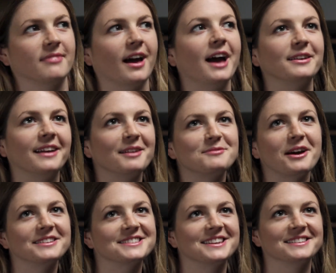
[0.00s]
I'm
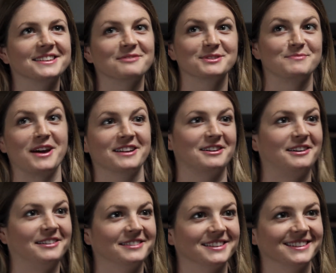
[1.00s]
not saying that it was my
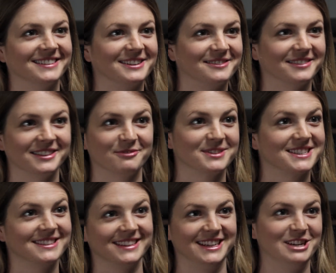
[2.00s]
call, that,
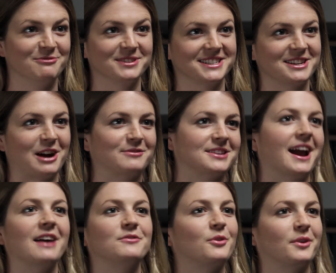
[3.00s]
he was the officer. I
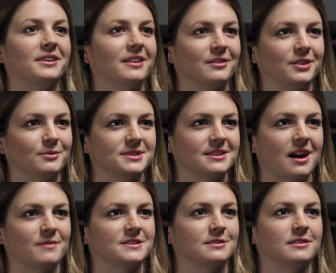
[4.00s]
have no idea if he was the
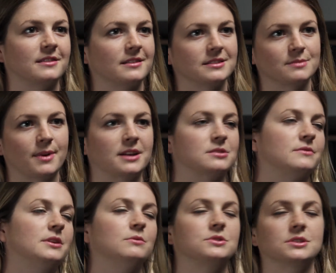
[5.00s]
officer that they dispatched or if
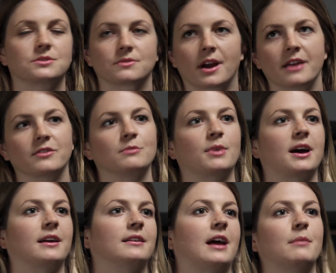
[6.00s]
he was just driving
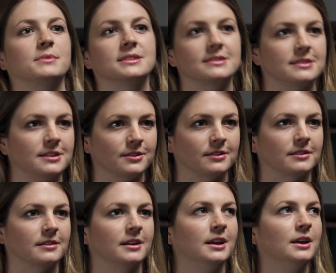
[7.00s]
by and happened to see
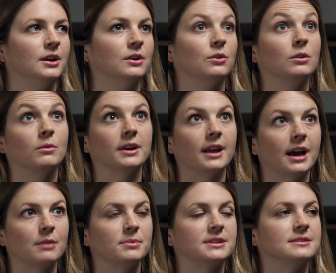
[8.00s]
her or what
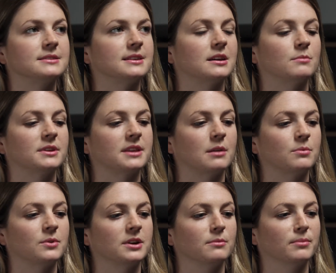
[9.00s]
happened at that
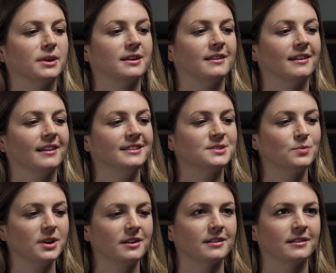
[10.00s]
point, but it's
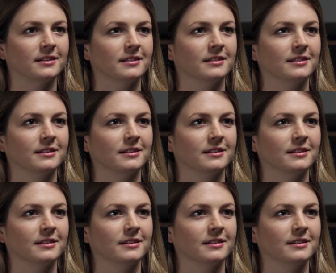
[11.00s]
weird.